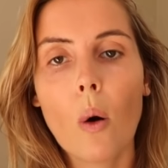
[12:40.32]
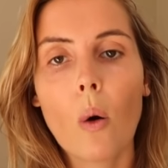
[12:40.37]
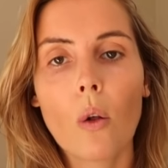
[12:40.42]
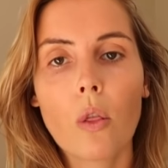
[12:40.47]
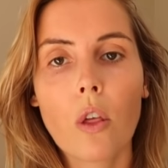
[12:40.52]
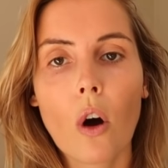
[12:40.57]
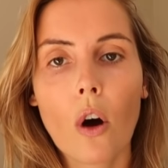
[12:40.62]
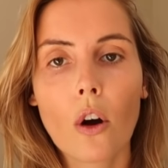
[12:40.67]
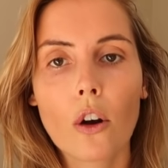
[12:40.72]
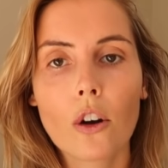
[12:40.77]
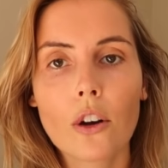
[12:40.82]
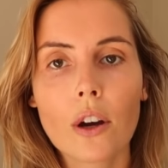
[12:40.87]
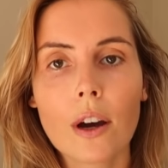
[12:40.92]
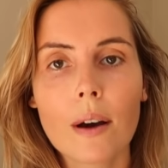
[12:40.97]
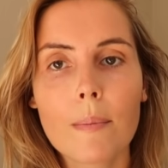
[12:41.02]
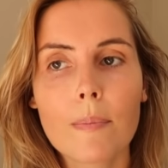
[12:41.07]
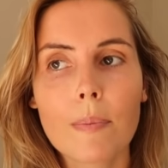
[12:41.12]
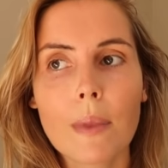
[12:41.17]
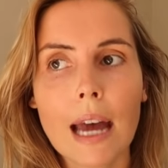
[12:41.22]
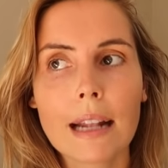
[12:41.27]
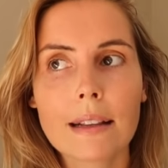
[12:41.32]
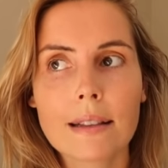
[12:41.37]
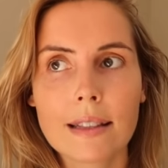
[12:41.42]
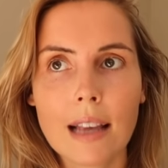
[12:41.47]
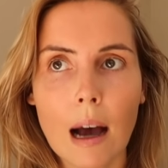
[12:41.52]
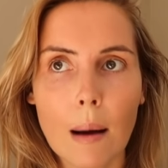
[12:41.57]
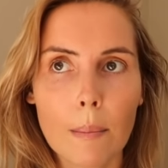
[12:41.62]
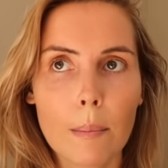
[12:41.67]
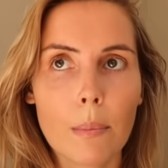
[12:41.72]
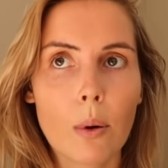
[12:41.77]
Although at
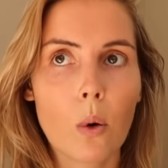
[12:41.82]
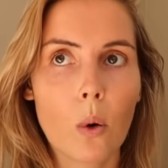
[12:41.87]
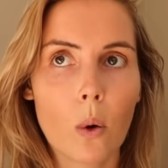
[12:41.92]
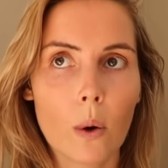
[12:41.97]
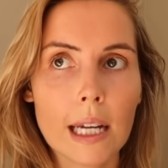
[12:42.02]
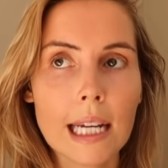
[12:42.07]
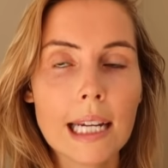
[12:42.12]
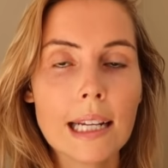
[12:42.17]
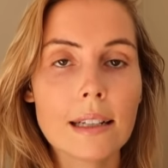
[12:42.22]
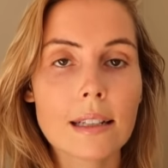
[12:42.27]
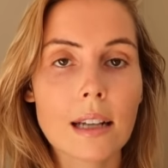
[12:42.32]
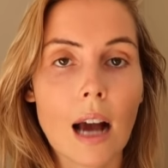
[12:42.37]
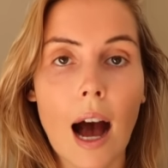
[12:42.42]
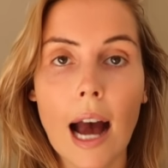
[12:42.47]
some point,